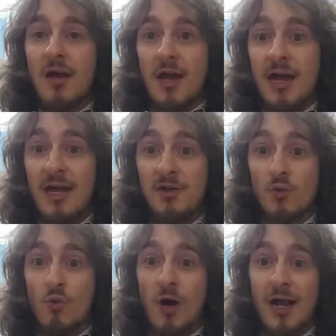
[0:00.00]
and
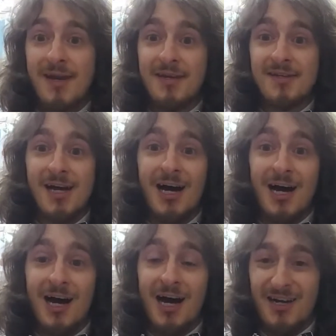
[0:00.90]
one
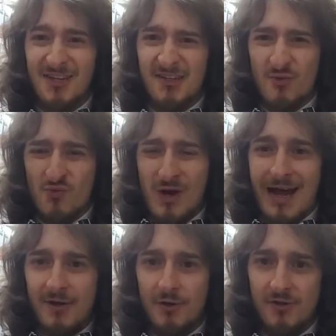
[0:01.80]
ta-ah that's
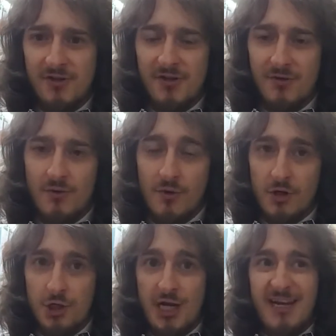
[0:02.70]
rattled or
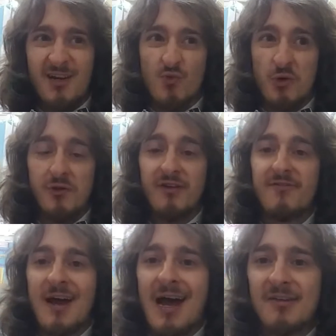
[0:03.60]
shaken really
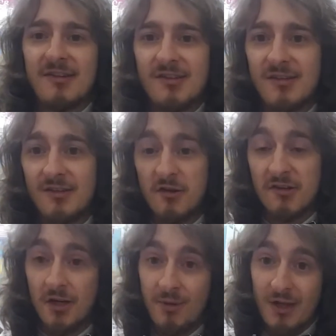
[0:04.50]
fast. So it's
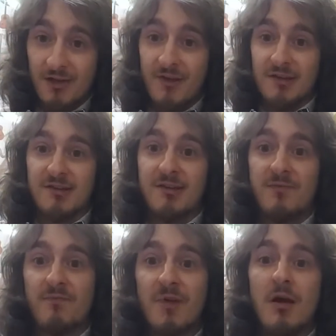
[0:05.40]
going to be like this.
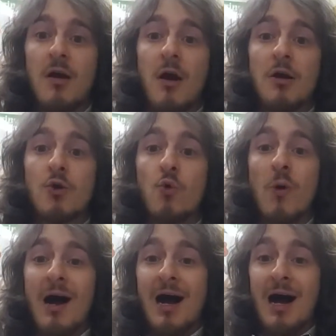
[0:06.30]

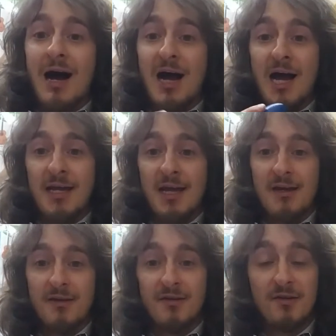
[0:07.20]
Quiet,
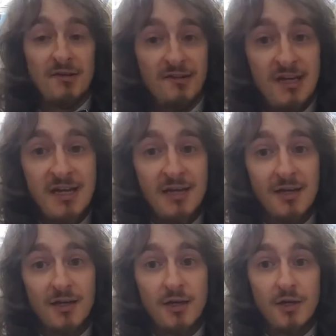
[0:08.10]

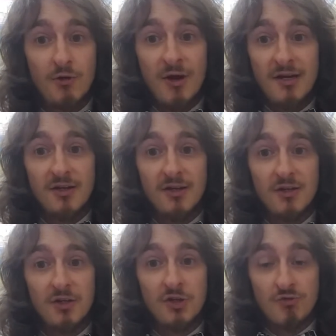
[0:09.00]
secret,
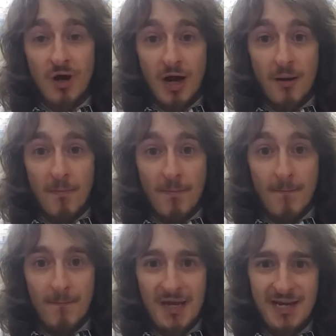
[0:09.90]

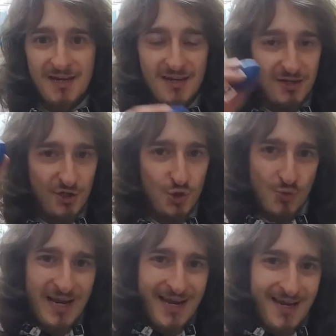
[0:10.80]
drum, beat,
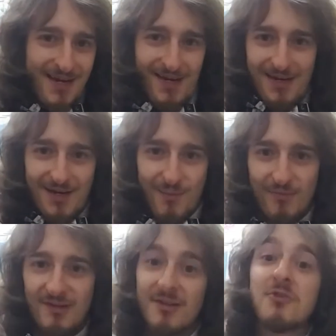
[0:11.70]

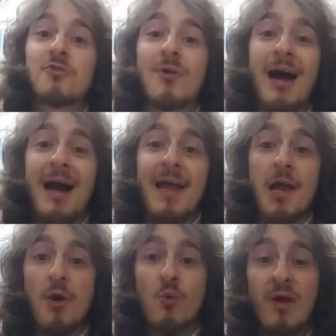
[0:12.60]
dreams. Try
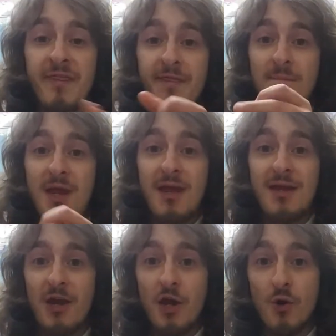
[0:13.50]
it with me.
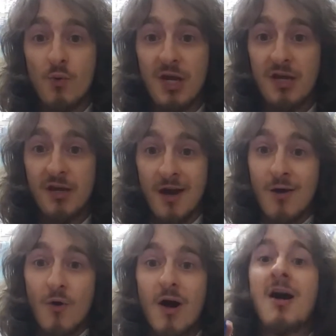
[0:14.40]
Here we
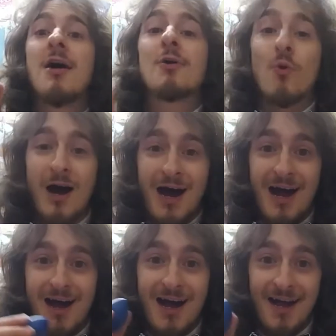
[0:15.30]
go.
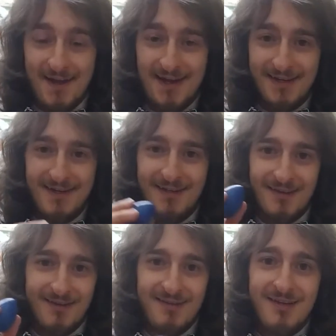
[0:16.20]
Quiet,
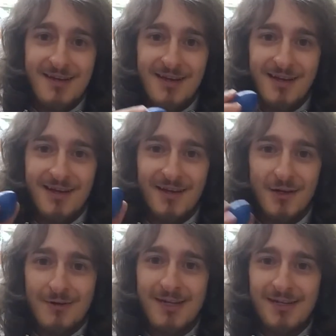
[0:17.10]
secret,
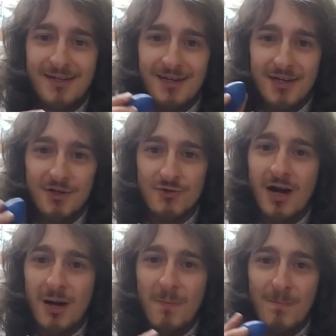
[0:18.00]
secret
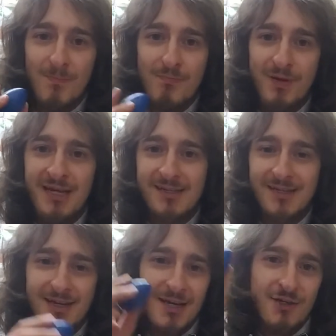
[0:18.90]
drum beat
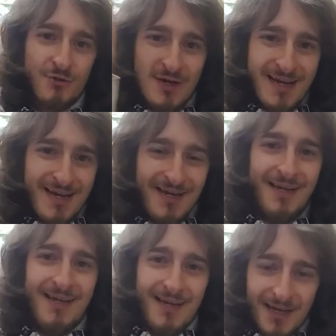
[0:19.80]

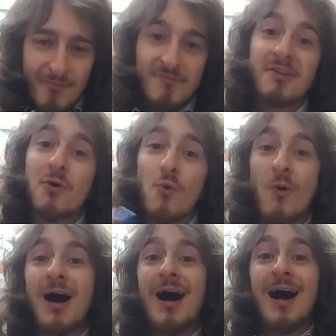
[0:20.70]
dreams.
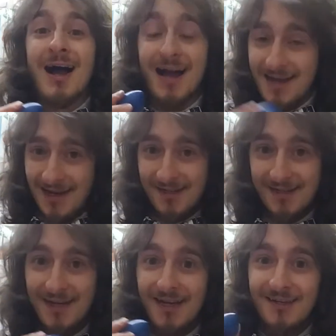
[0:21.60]
Quiet,
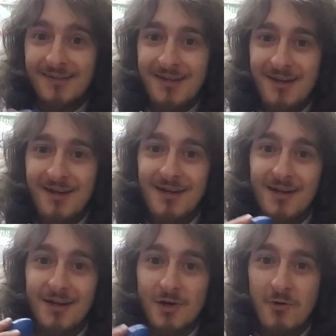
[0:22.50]

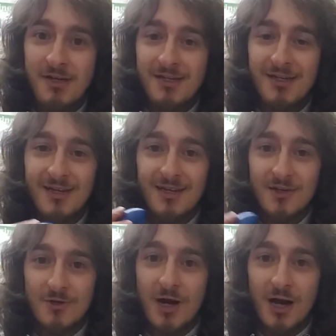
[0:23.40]
secret
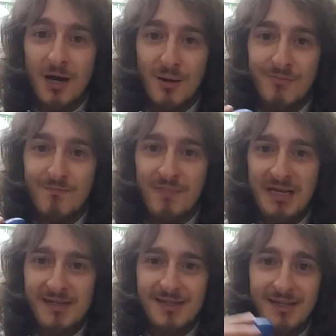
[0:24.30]
drum
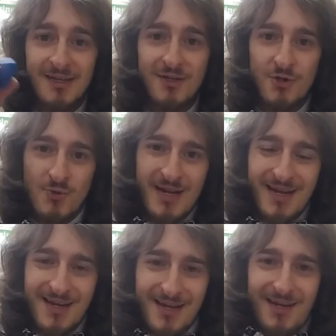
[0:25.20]
beat
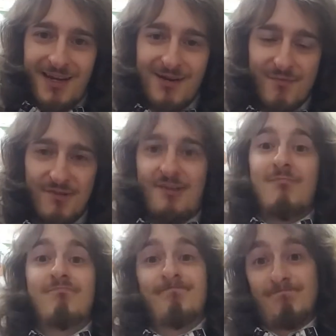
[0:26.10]
dreams.
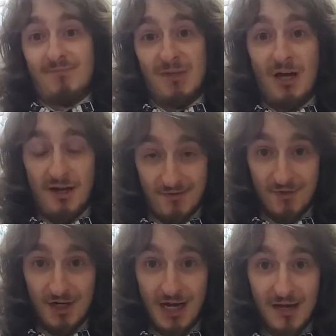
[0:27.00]

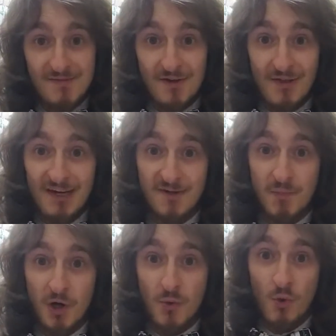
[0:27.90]
Awesome job. So that's
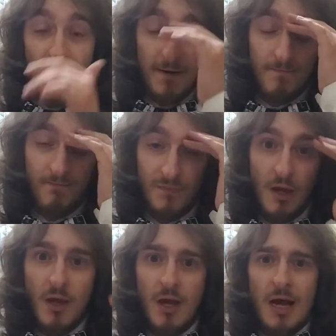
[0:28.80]
part one.
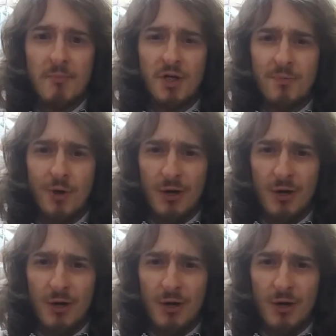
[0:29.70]
I'm going to put it